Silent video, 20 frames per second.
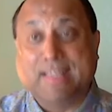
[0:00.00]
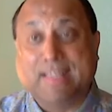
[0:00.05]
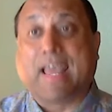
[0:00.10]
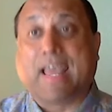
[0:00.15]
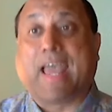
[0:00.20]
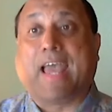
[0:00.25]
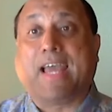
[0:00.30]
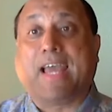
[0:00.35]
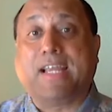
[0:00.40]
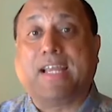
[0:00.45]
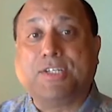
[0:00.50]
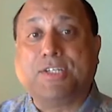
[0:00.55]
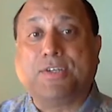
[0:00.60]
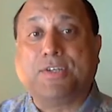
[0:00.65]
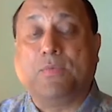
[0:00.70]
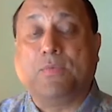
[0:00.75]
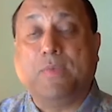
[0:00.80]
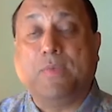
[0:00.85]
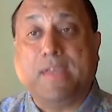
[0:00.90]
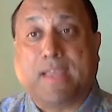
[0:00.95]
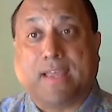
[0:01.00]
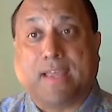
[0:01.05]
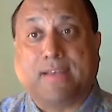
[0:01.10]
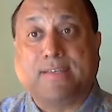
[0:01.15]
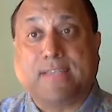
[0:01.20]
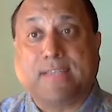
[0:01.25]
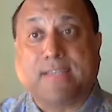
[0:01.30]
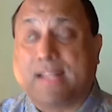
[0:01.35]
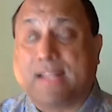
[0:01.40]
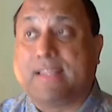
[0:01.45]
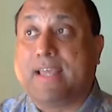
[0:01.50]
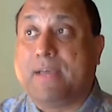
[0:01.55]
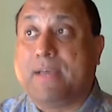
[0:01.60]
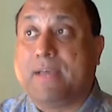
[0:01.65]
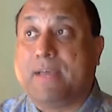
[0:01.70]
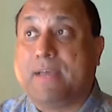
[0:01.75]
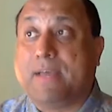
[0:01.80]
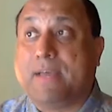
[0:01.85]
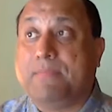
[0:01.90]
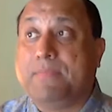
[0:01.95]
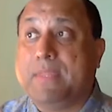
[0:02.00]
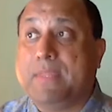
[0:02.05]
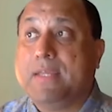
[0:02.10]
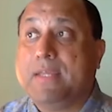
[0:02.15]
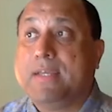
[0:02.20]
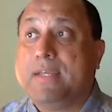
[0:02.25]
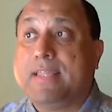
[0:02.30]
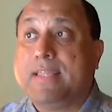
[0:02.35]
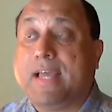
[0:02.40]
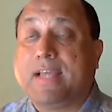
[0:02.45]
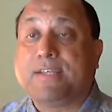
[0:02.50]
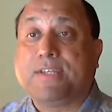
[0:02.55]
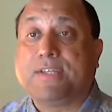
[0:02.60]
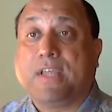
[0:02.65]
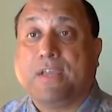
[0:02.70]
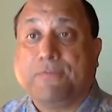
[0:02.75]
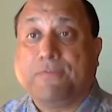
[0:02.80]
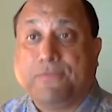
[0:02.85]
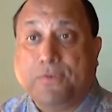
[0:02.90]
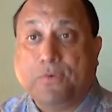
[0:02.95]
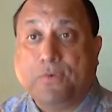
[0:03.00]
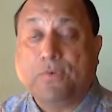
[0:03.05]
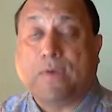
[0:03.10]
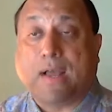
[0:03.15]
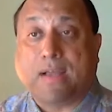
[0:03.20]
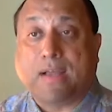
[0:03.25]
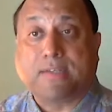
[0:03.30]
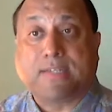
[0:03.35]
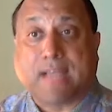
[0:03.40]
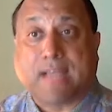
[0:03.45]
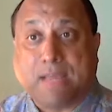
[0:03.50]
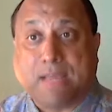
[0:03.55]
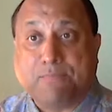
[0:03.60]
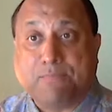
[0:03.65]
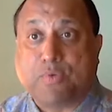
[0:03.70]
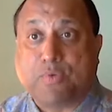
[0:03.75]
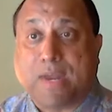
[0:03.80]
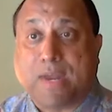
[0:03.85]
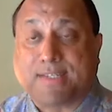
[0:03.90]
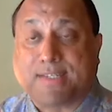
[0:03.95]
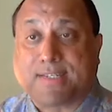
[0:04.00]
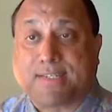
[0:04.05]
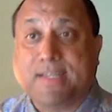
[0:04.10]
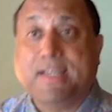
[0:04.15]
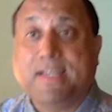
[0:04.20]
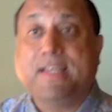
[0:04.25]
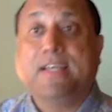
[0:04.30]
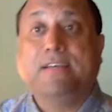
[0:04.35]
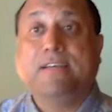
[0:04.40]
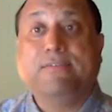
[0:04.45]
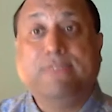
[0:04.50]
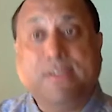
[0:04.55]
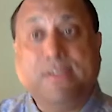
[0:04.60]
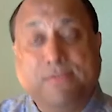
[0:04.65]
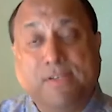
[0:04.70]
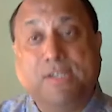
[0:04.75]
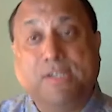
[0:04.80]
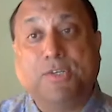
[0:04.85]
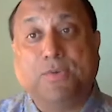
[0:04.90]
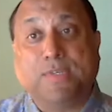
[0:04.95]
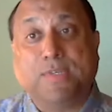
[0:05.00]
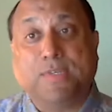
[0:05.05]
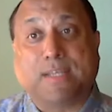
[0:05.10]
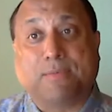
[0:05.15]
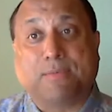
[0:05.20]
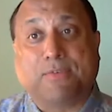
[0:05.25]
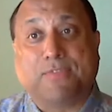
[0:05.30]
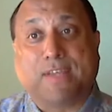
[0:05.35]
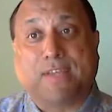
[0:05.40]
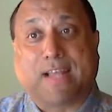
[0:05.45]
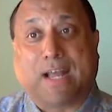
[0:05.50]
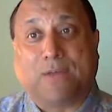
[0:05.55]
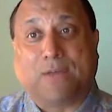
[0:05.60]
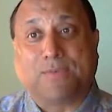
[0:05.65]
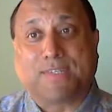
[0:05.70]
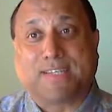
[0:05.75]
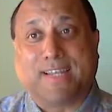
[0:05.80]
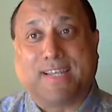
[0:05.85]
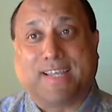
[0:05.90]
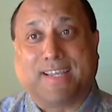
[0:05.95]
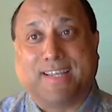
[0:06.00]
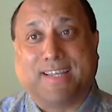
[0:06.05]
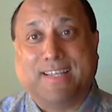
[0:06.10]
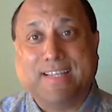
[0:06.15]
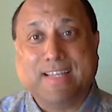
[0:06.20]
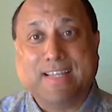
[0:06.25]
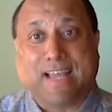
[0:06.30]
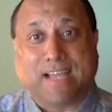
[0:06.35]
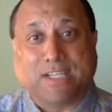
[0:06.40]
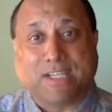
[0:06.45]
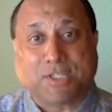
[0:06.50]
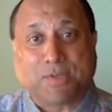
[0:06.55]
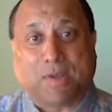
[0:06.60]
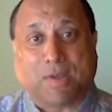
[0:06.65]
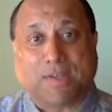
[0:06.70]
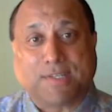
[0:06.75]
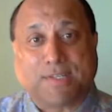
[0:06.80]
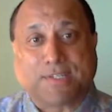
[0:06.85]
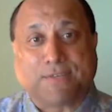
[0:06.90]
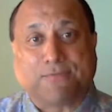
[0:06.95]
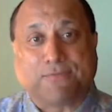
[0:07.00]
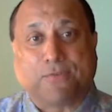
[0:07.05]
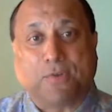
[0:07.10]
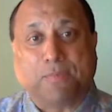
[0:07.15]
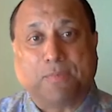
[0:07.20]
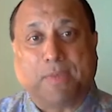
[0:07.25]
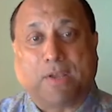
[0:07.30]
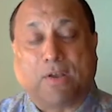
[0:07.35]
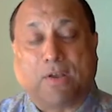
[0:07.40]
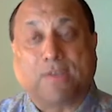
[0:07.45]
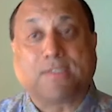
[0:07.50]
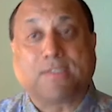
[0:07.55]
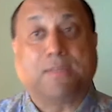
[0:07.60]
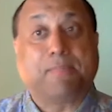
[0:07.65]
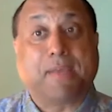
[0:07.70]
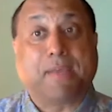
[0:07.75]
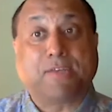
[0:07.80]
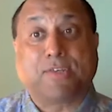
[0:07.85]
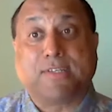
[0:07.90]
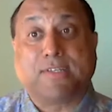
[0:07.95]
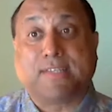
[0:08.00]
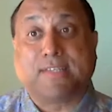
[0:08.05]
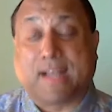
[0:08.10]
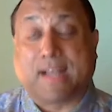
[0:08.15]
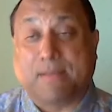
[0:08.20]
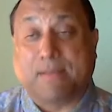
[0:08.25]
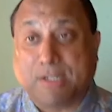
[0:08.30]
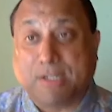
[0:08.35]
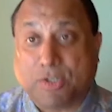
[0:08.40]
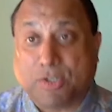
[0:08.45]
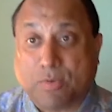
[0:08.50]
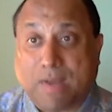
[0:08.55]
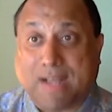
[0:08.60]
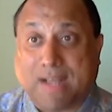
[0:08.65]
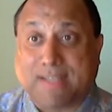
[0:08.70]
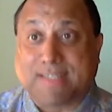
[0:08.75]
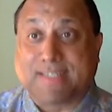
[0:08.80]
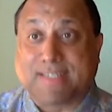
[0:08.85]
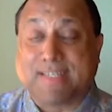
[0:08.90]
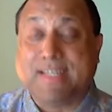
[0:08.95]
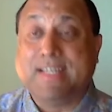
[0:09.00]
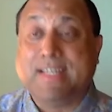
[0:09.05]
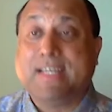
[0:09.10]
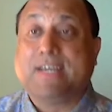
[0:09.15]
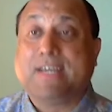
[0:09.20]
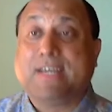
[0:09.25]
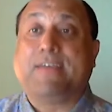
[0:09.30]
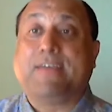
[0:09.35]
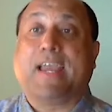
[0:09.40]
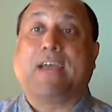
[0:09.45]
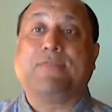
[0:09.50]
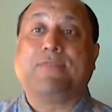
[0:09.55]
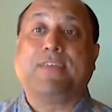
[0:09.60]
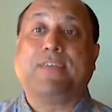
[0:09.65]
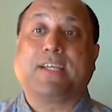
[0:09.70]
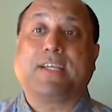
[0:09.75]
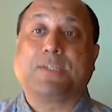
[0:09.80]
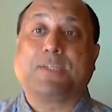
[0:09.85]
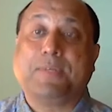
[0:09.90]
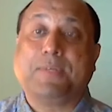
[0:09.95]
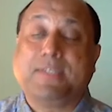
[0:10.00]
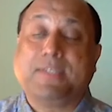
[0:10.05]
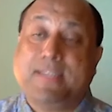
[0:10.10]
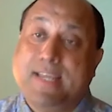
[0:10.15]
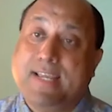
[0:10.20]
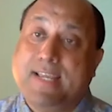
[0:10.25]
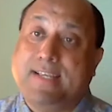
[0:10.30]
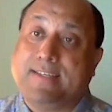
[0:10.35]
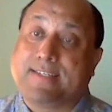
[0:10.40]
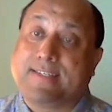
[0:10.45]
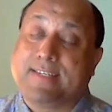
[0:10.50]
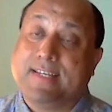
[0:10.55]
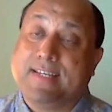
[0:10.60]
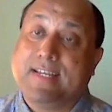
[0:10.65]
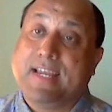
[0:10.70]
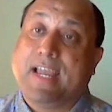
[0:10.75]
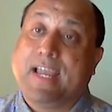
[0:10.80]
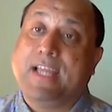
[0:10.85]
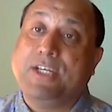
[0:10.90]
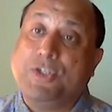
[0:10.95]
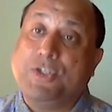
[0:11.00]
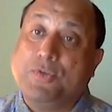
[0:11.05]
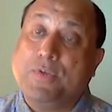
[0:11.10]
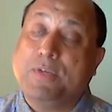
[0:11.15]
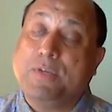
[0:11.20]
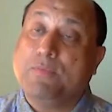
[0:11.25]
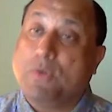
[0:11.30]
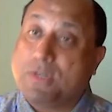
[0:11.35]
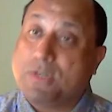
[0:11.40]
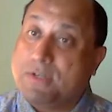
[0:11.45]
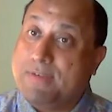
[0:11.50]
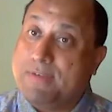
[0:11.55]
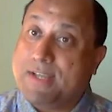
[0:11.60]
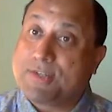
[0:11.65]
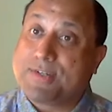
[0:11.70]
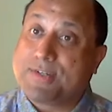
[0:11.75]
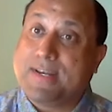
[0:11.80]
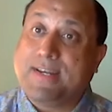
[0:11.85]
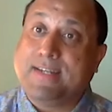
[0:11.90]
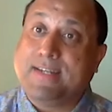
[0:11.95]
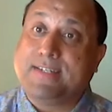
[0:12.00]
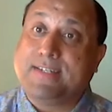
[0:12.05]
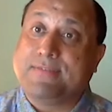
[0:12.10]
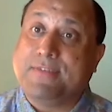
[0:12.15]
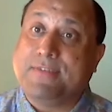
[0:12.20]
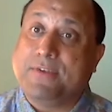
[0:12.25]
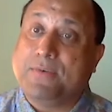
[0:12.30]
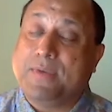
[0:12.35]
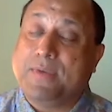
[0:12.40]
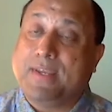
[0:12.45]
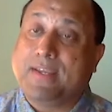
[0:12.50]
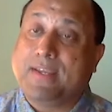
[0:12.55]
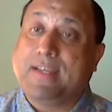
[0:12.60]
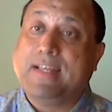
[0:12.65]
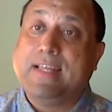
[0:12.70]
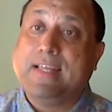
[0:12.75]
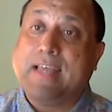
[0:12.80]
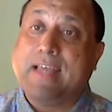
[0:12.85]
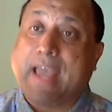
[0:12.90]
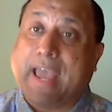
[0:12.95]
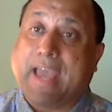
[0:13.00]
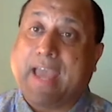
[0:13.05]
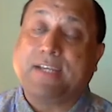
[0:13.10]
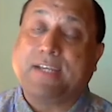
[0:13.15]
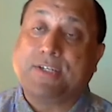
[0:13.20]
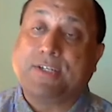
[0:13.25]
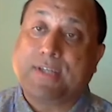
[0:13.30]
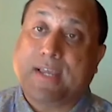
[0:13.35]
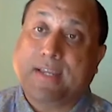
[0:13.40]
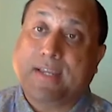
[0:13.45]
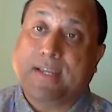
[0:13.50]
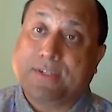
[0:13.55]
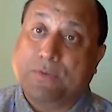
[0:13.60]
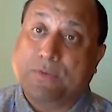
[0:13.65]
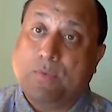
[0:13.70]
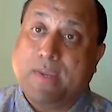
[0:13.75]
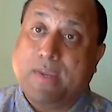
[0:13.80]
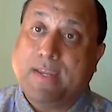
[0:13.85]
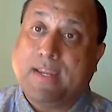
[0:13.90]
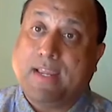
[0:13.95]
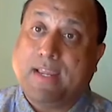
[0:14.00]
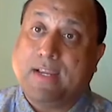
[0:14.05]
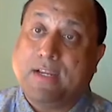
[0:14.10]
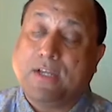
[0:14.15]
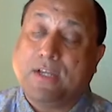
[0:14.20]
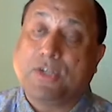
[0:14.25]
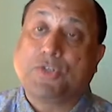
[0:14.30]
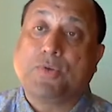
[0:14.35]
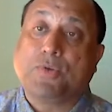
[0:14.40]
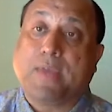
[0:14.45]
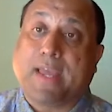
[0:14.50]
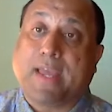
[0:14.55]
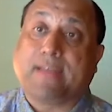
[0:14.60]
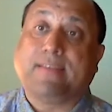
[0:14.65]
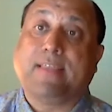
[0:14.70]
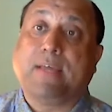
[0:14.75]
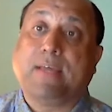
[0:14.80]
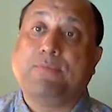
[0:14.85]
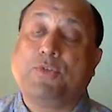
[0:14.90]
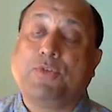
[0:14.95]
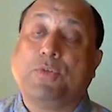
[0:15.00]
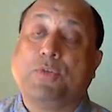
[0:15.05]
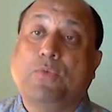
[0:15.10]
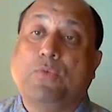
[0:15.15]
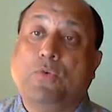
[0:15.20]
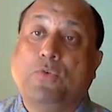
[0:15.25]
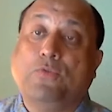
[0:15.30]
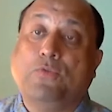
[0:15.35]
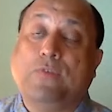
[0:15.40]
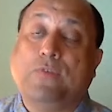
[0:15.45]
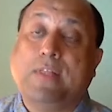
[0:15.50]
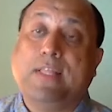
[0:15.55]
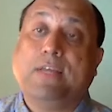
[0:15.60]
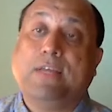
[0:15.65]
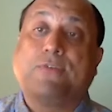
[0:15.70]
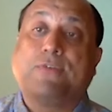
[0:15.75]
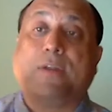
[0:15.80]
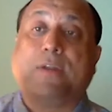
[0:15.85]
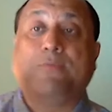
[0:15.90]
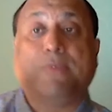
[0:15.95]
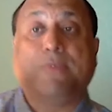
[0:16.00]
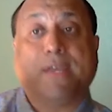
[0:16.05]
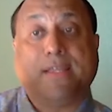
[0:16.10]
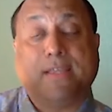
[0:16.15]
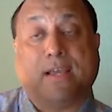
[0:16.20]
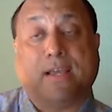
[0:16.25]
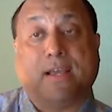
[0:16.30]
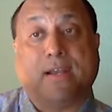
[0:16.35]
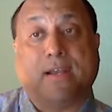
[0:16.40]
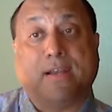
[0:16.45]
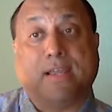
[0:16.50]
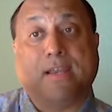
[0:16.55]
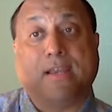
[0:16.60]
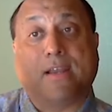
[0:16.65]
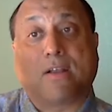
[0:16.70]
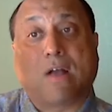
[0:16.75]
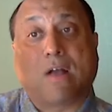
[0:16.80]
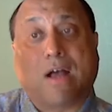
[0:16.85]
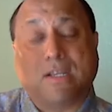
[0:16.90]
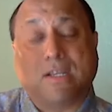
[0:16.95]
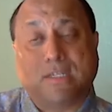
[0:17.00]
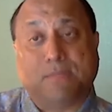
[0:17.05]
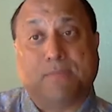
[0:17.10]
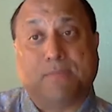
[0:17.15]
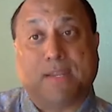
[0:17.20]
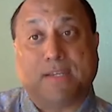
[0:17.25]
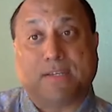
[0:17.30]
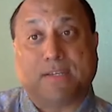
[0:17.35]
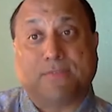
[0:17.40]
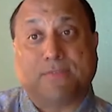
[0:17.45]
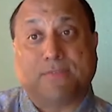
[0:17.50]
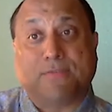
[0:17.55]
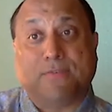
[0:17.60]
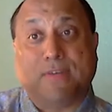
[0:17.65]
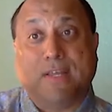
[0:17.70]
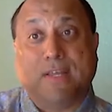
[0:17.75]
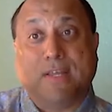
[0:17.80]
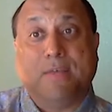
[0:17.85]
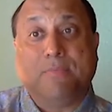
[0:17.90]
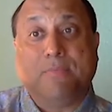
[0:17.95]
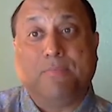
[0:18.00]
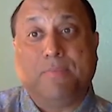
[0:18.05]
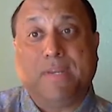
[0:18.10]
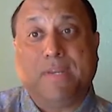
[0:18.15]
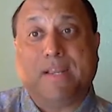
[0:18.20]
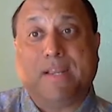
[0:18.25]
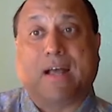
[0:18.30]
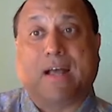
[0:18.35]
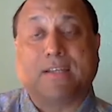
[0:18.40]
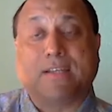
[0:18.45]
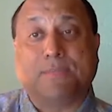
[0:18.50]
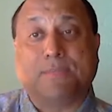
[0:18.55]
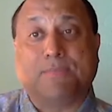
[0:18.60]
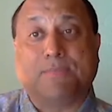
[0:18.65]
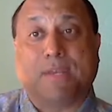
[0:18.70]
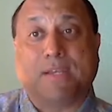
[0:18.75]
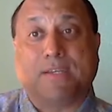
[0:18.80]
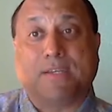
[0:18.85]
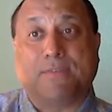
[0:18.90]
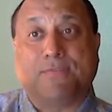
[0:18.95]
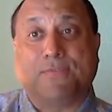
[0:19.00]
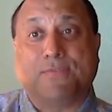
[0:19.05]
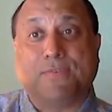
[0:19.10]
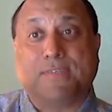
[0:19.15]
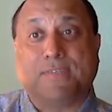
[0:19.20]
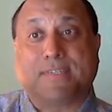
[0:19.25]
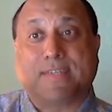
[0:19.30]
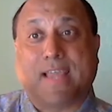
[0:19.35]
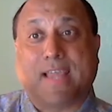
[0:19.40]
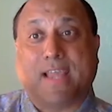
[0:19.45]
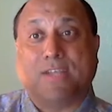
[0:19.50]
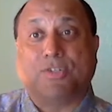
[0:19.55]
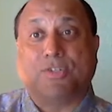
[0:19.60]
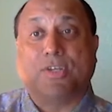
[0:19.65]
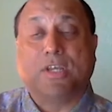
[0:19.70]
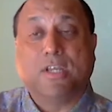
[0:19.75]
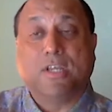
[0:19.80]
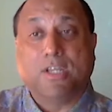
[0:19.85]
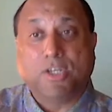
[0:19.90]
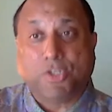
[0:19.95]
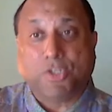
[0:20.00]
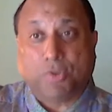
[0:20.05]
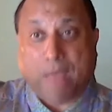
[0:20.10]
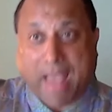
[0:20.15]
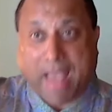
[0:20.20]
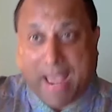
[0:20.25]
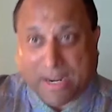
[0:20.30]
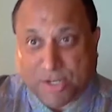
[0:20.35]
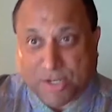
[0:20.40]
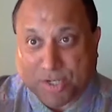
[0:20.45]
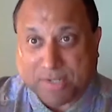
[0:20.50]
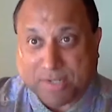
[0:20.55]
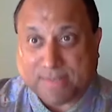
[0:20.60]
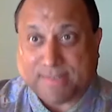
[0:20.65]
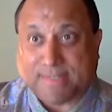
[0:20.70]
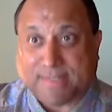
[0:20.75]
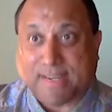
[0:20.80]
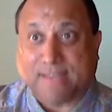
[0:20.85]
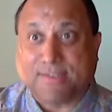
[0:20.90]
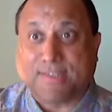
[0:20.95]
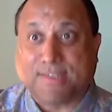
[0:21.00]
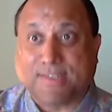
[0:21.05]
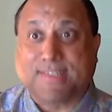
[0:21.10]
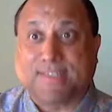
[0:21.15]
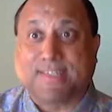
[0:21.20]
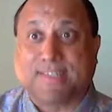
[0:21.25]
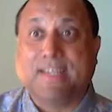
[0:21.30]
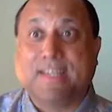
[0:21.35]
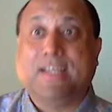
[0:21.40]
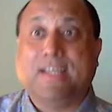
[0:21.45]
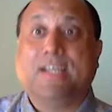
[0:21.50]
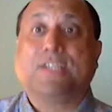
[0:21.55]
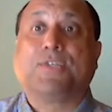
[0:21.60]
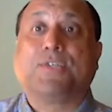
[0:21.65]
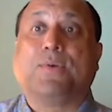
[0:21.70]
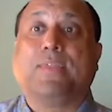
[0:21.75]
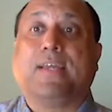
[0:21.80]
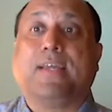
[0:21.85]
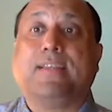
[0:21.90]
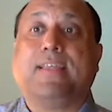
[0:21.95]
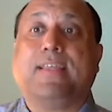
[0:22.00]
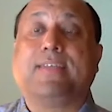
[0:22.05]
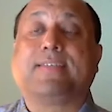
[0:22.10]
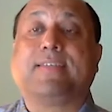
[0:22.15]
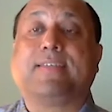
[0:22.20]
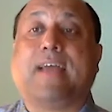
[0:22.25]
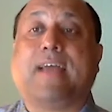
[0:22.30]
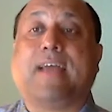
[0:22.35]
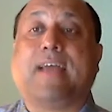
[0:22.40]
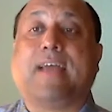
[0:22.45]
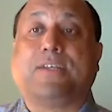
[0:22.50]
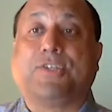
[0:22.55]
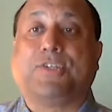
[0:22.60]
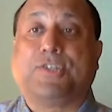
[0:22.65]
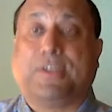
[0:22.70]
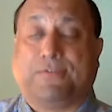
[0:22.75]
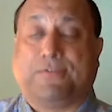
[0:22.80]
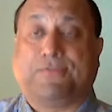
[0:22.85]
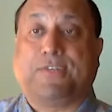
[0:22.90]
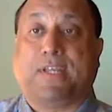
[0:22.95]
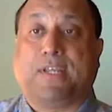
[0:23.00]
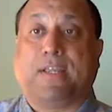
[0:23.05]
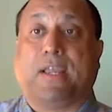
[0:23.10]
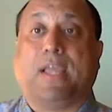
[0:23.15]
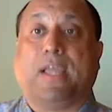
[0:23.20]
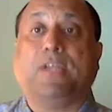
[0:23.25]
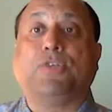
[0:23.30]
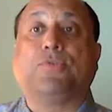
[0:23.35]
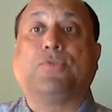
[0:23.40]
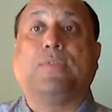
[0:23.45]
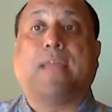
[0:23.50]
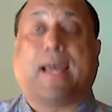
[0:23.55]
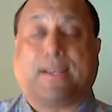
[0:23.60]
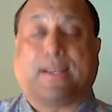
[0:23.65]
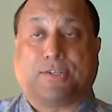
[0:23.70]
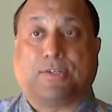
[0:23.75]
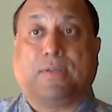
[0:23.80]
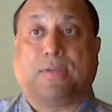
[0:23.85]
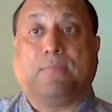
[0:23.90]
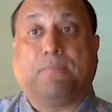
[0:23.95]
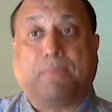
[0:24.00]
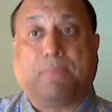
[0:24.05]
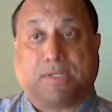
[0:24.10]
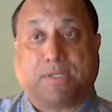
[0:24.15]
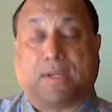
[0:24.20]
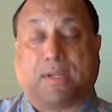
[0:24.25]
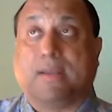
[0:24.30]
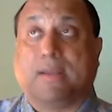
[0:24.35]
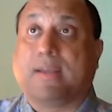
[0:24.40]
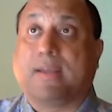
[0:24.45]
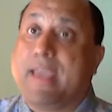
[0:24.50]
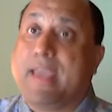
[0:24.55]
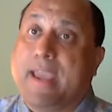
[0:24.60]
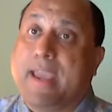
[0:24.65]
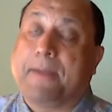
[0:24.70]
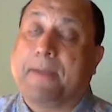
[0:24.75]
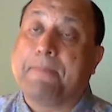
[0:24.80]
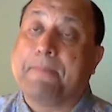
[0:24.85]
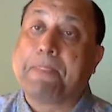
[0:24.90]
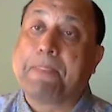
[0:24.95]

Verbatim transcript: And we can tell them that if you are time pressed, we will do some of the counseling and so on and so forth, because the patients are coming to us. We have the expertise in doing motivational interviewing and intervening to get them to move from where they are in a contemplative, pre-contemplative stage to action stages, so that they start shifting into that particular gear.